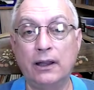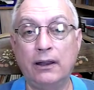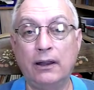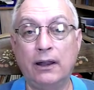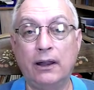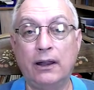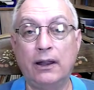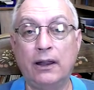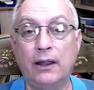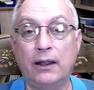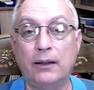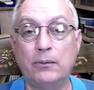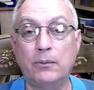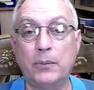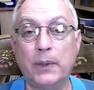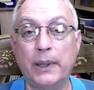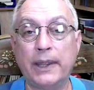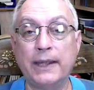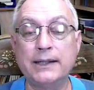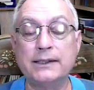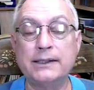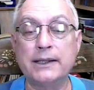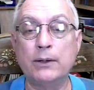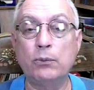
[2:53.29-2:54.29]
But they said
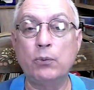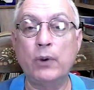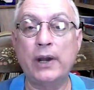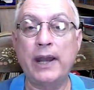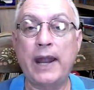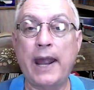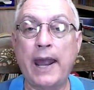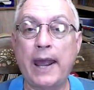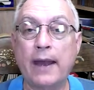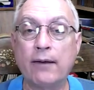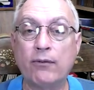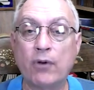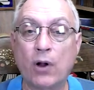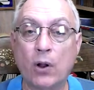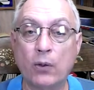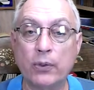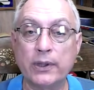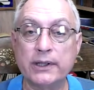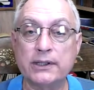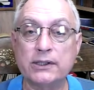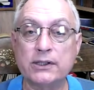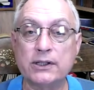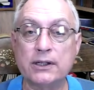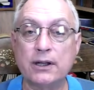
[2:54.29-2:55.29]
we'd have all this
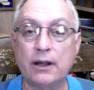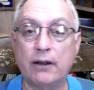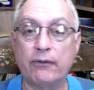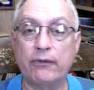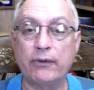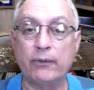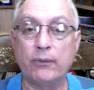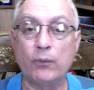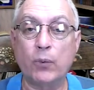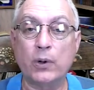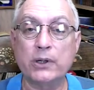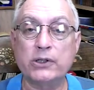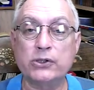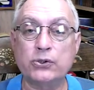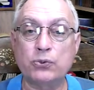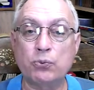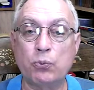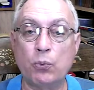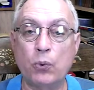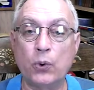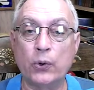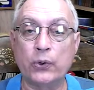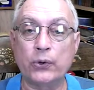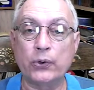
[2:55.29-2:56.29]
stuff and we're just wandering
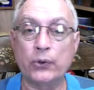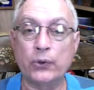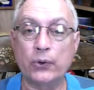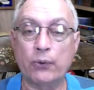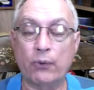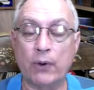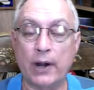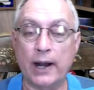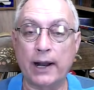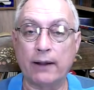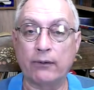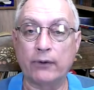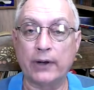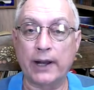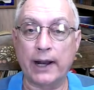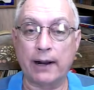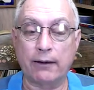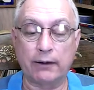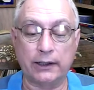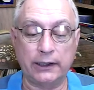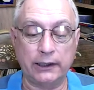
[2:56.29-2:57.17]
around out here.